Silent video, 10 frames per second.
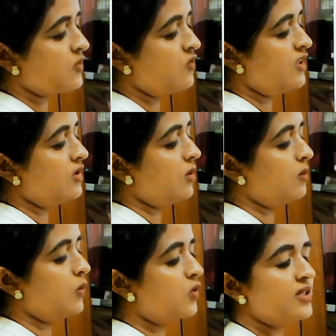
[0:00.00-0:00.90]
with
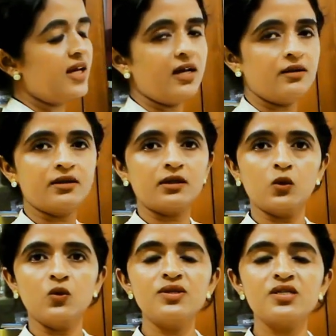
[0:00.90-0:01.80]
both ends
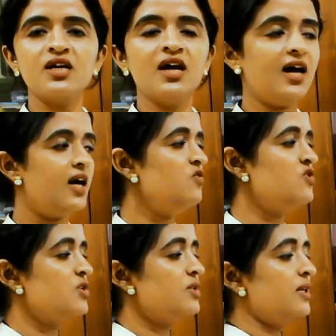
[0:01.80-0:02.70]
closed, and
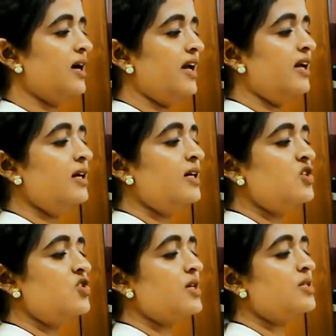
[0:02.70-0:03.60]
which is lying
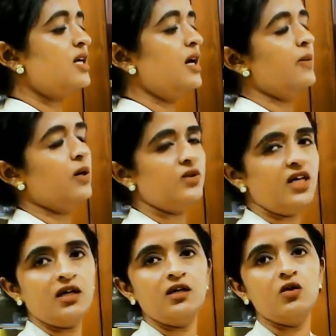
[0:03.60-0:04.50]
just above
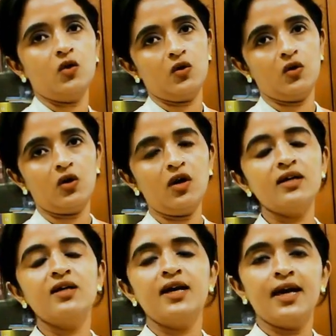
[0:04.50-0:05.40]
the
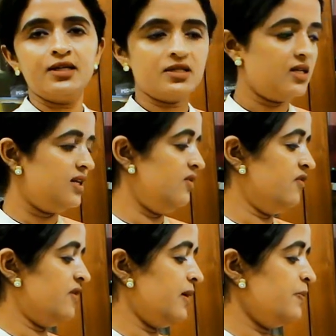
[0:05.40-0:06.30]
notochord, extending
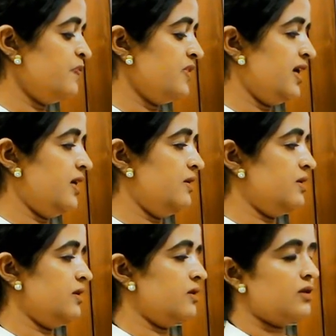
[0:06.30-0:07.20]
from the
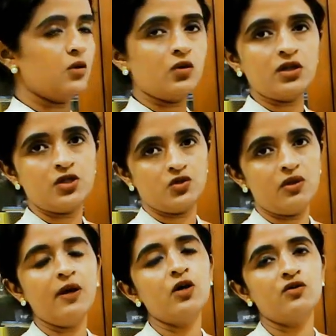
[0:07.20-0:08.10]
Hansen's node to
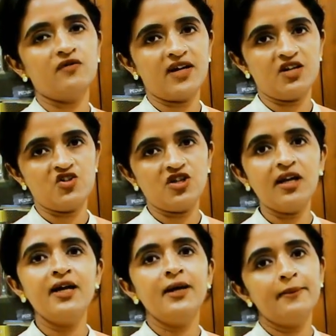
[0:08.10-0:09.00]
the pharyngeal
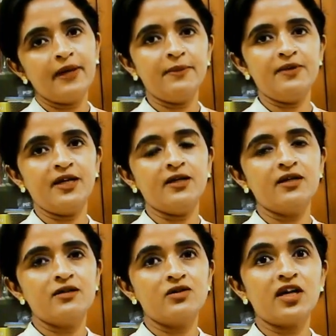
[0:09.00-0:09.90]
membrane.
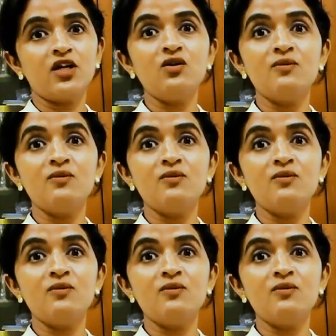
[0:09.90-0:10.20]
So can you